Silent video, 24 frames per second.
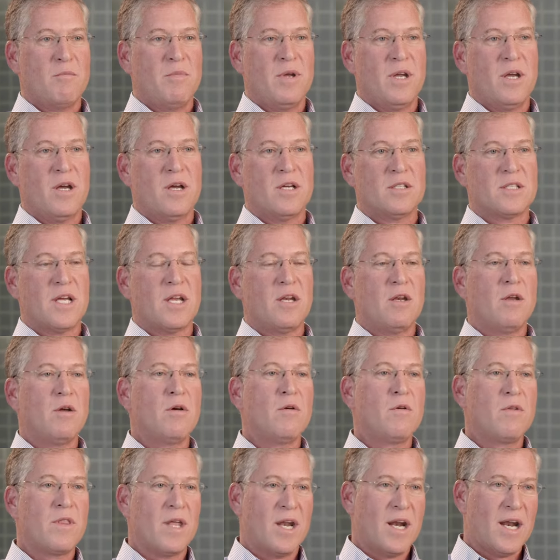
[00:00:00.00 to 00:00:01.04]
because I
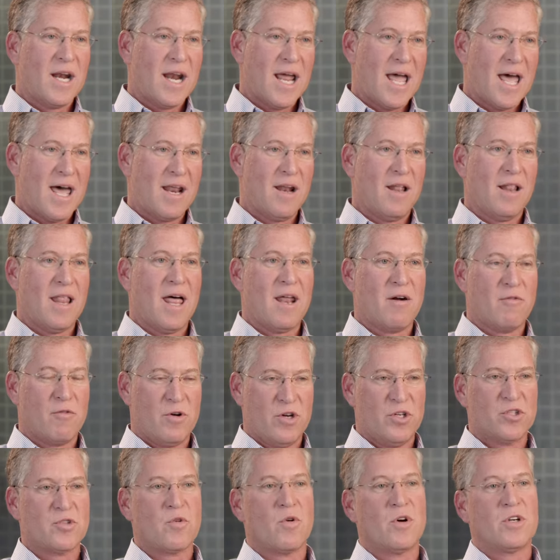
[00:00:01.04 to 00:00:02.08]
knew that it had a lot of
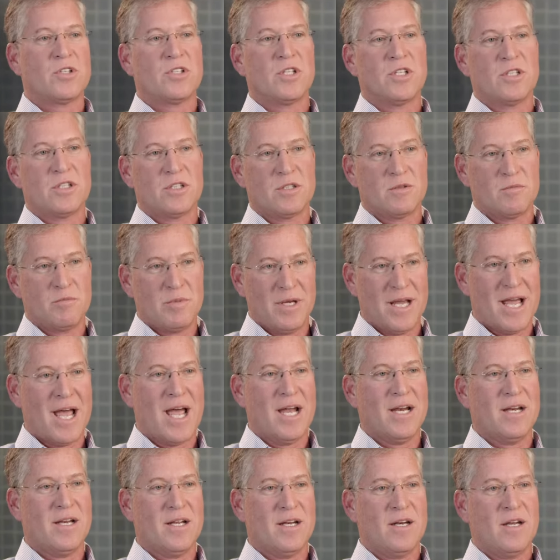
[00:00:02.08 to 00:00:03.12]
resources
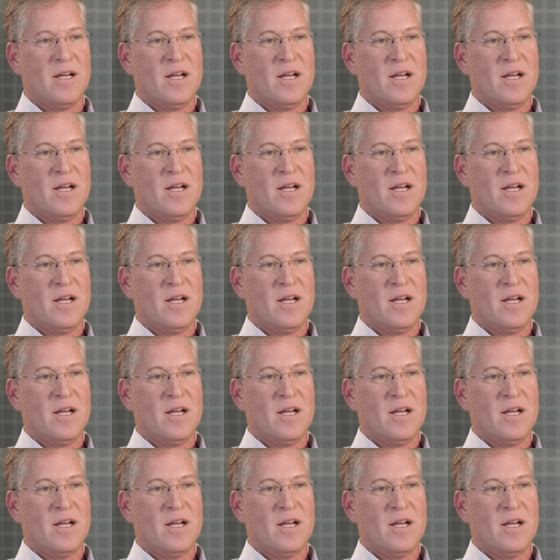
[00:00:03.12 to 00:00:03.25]
behind it.